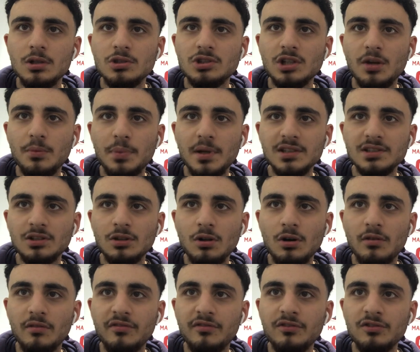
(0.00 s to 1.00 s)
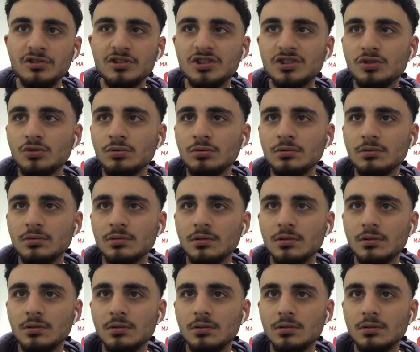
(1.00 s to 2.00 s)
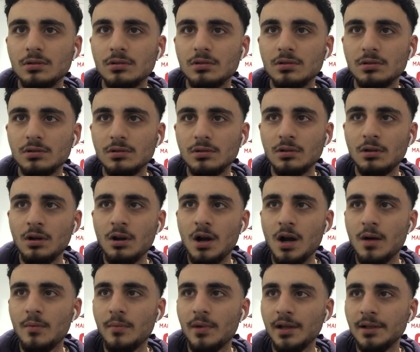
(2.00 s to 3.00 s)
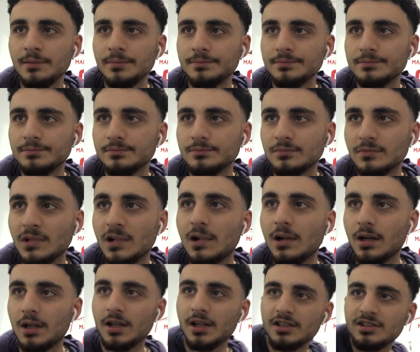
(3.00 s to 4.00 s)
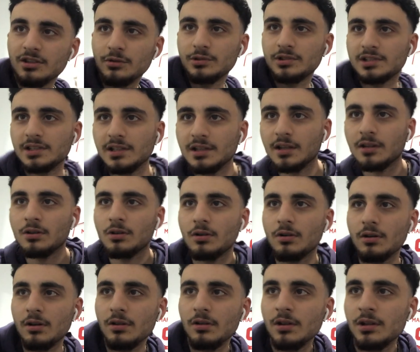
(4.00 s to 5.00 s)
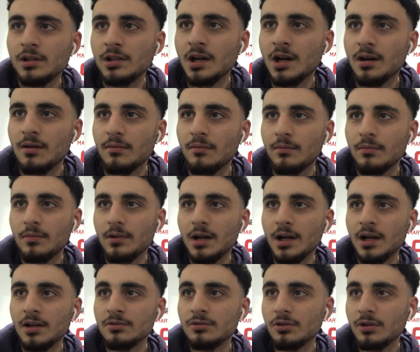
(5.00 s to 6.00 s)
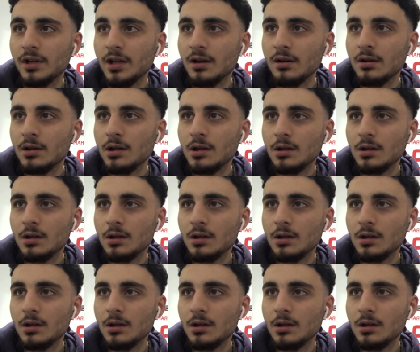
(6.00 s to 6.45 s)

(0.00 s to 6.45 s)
So he plays a lot of futsal. Alright, man. Oh, okay, so we're seeing a lot outdoor now.